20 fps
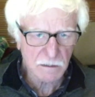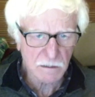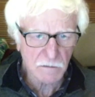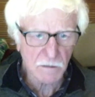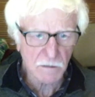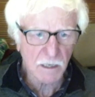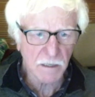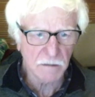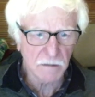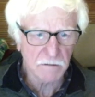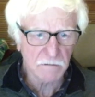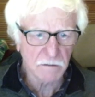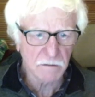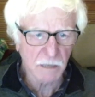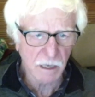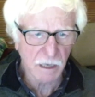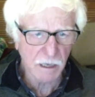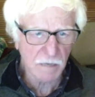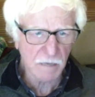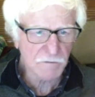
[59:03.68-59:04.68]
right,
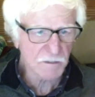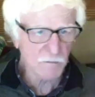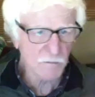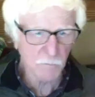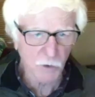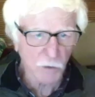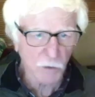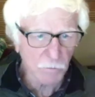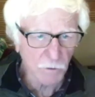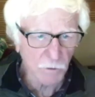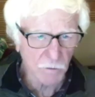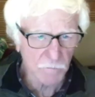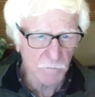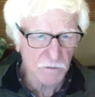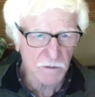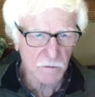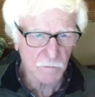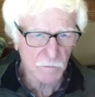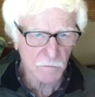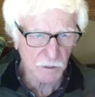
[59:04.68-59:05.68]
they have some
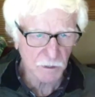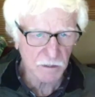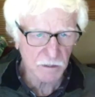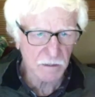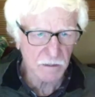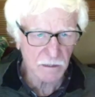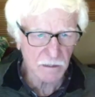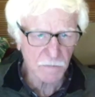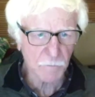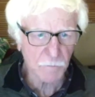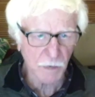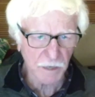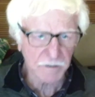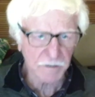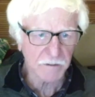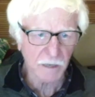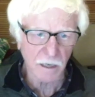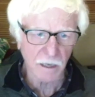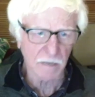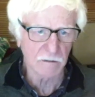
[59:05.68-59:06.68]
problems, but despite
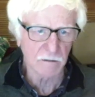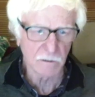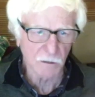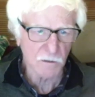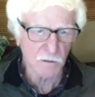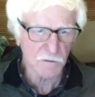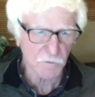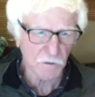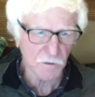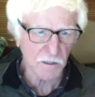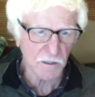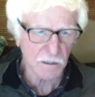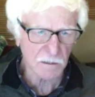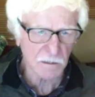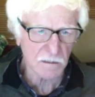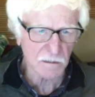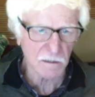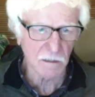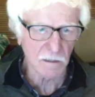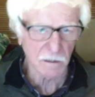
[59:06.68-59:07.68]
that, those figures are
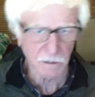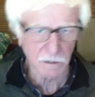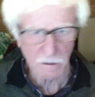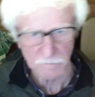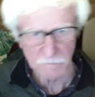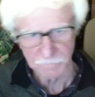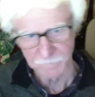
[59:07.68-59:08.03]
still there.